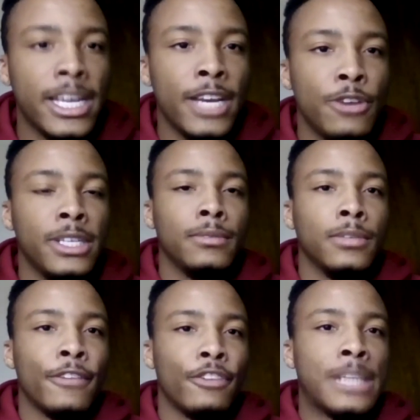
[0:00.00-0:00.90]
They usually
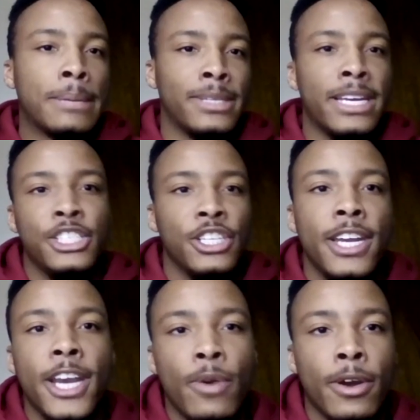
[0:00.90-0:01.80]
look for jobs in like
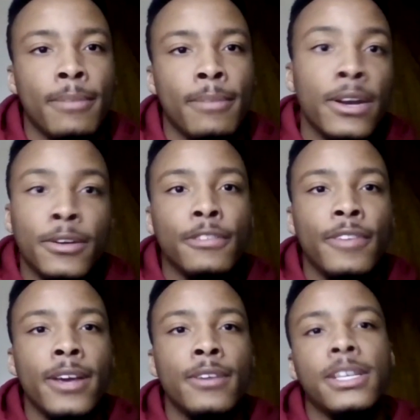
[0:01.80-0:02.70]
engineering or medical
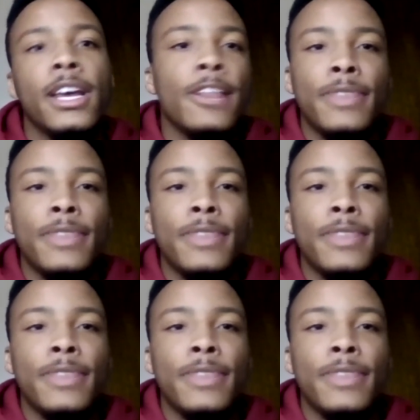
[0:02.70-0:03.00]
fields.